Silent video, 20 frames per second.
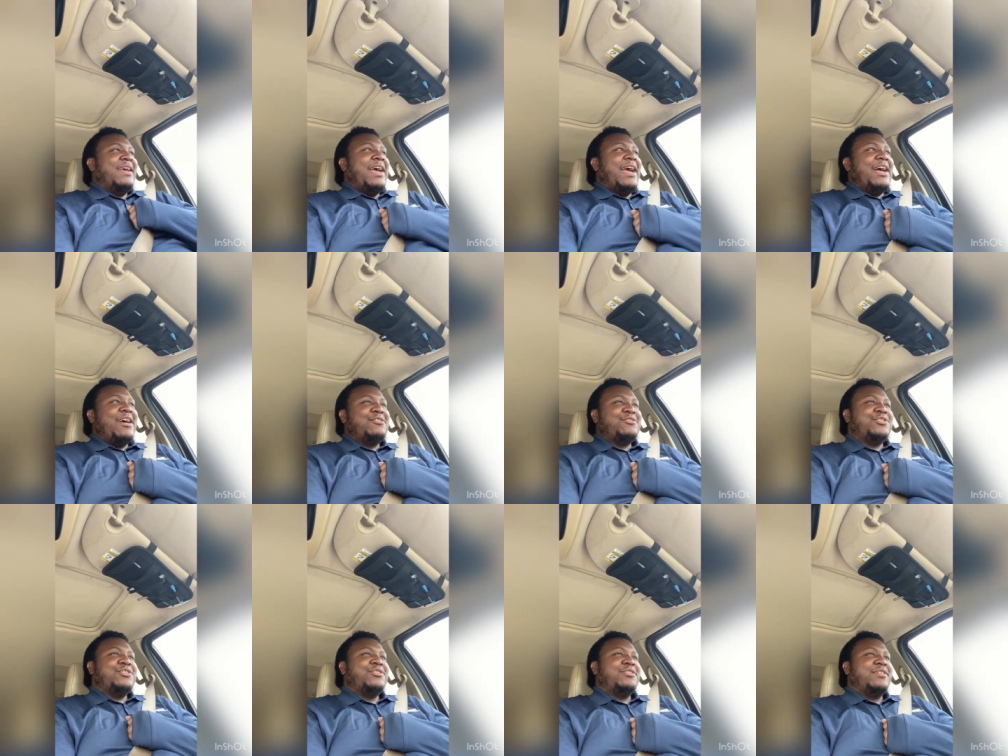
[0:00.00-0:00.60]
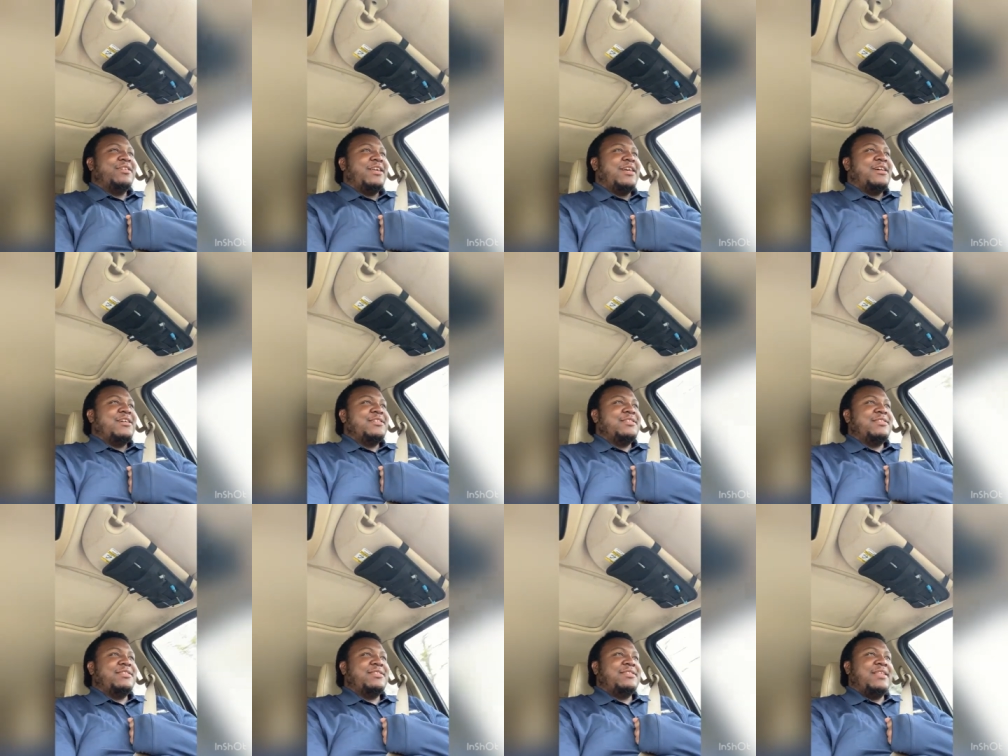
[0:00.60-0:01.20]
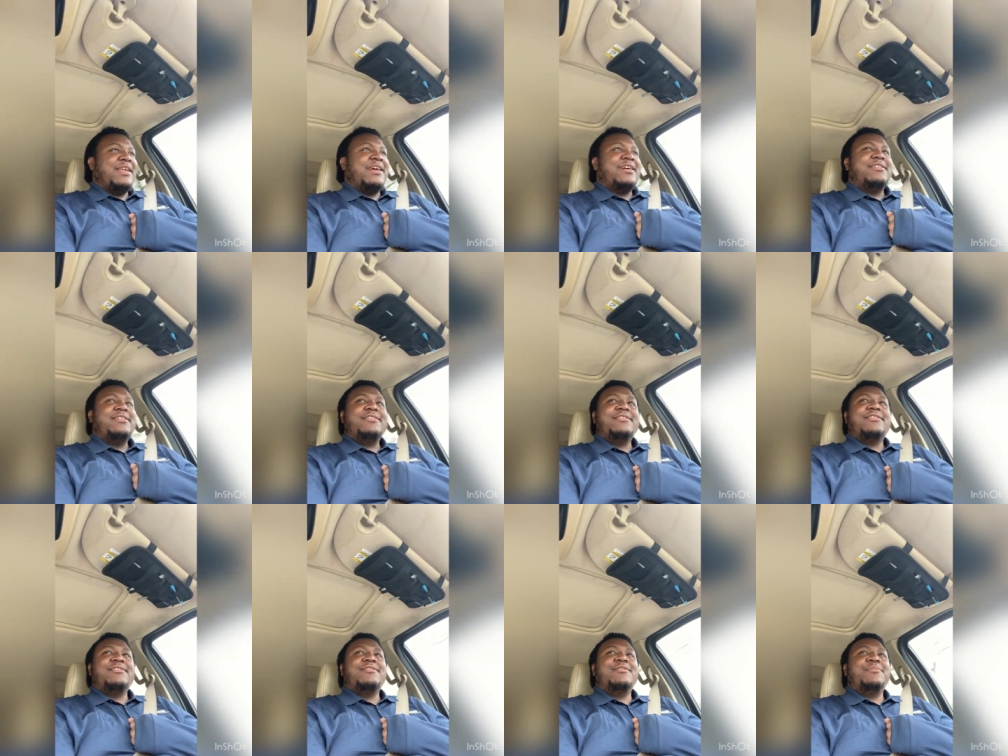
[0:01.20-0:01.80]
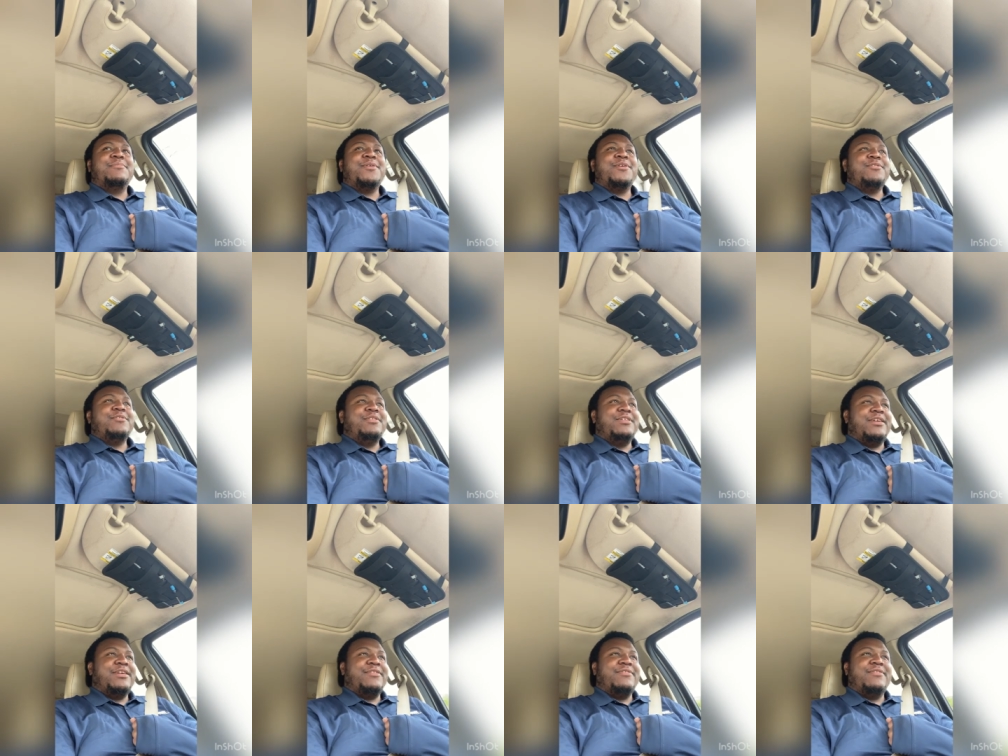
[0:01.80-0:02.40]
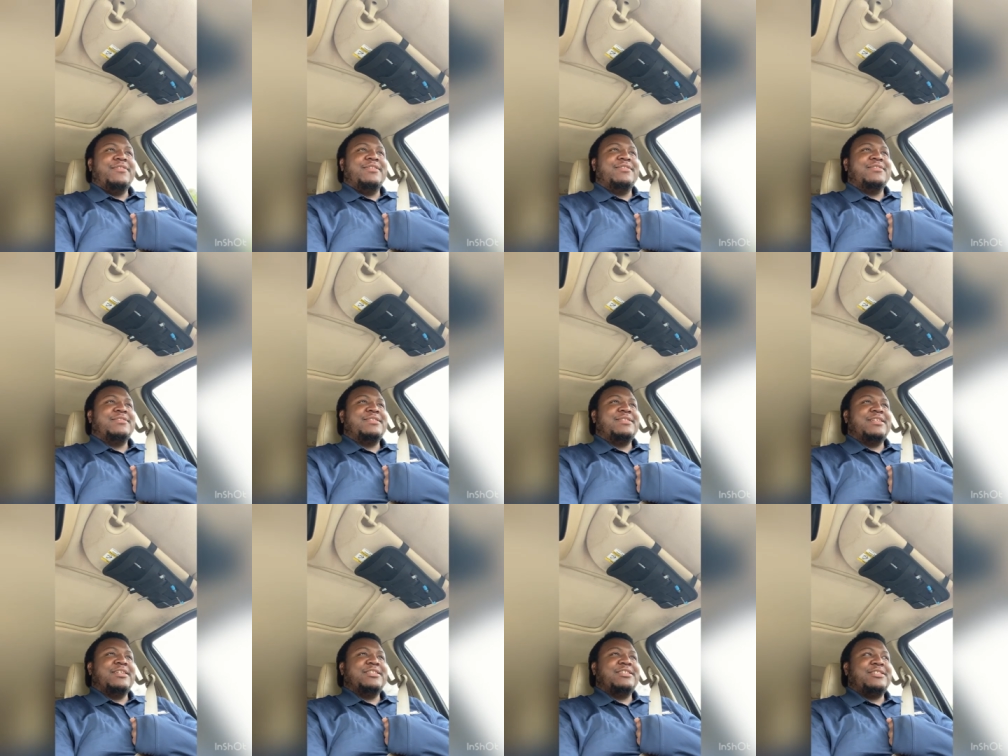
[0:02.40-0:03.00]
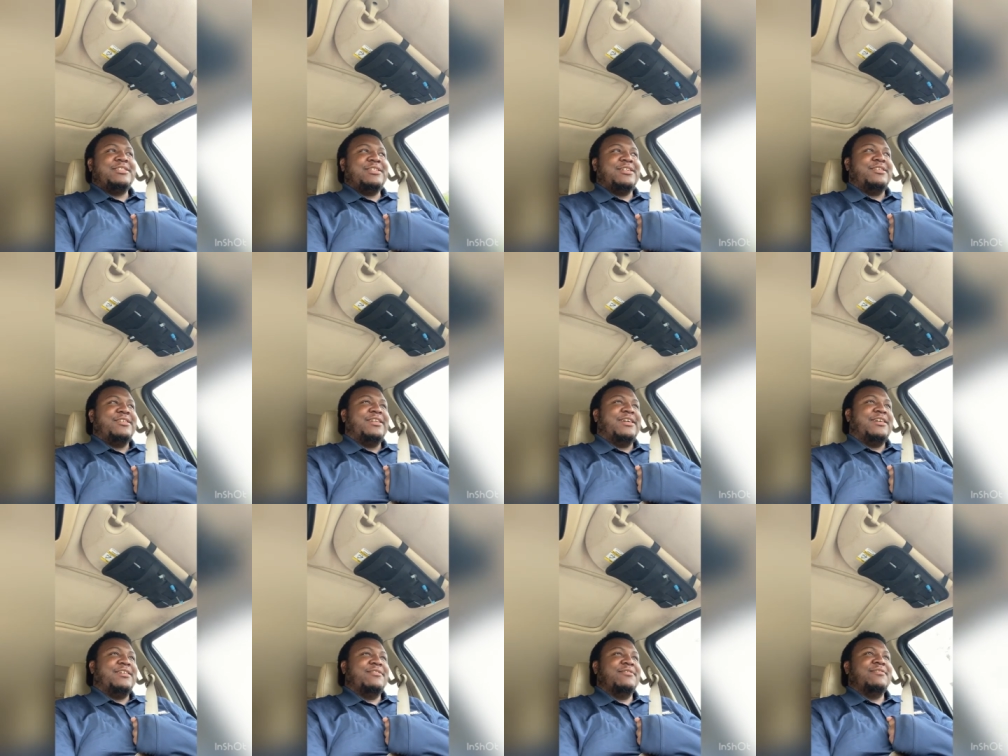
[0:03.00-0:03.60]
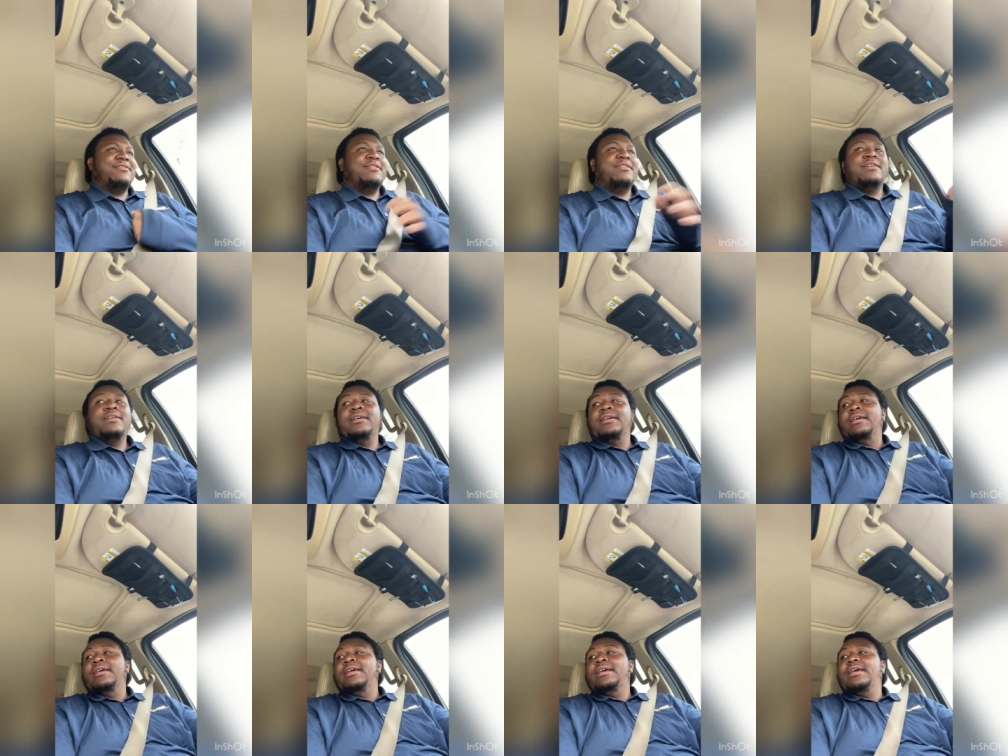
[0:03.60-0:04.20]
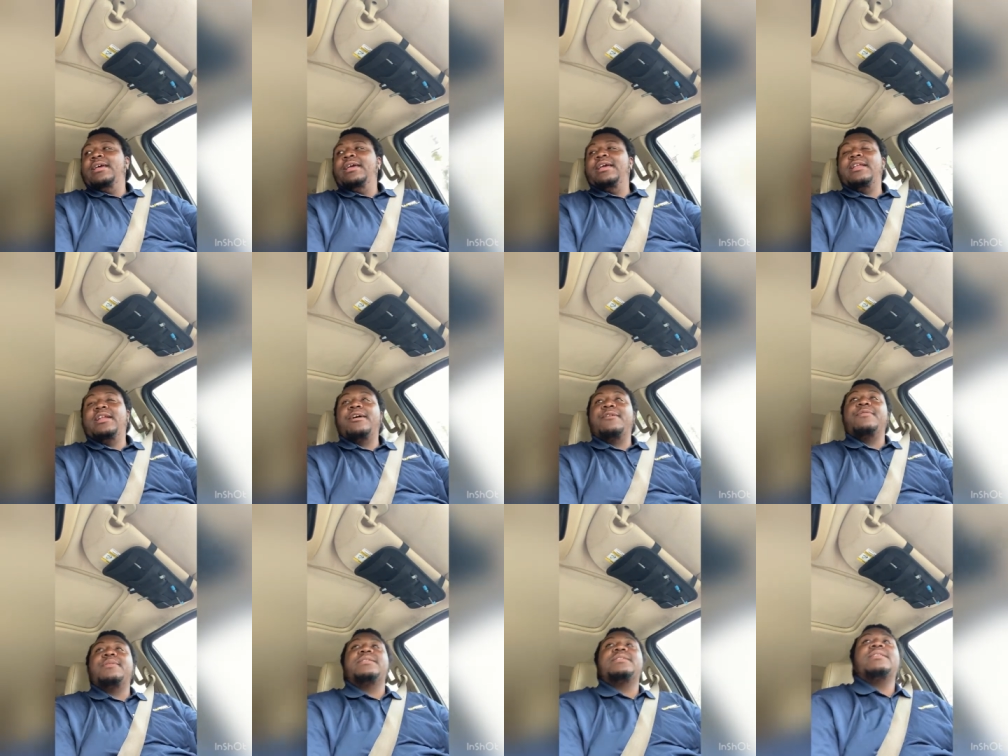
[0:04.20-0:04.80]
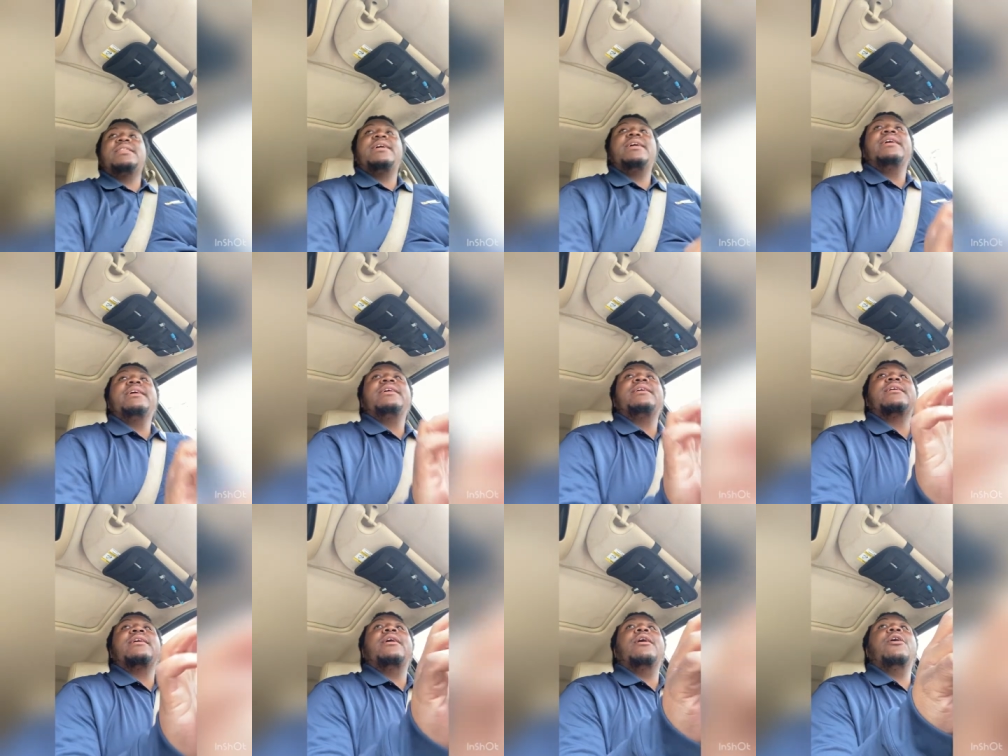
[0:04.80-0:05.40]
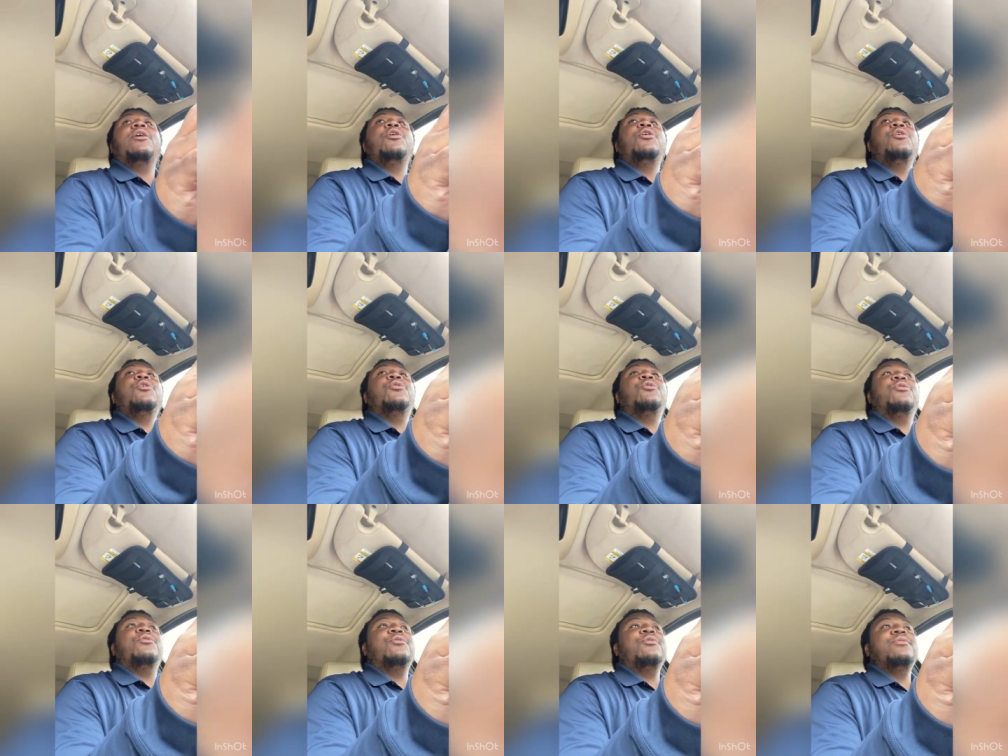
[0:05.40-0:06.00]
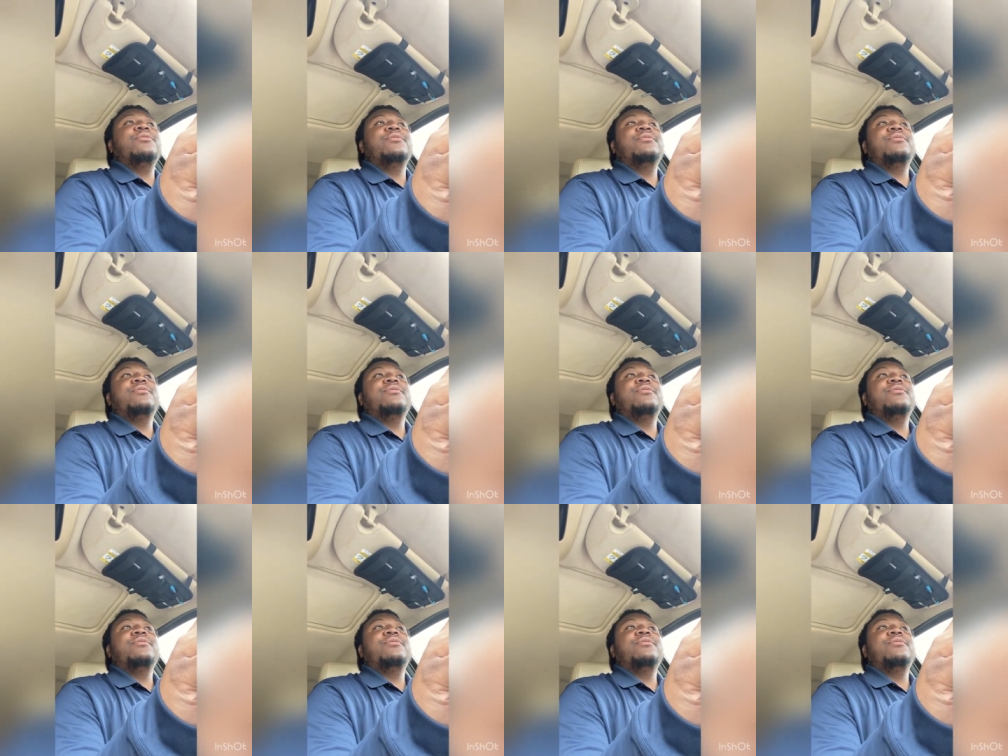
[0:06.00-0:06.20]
How did the pneumonia and such turn out? And I was like, oh,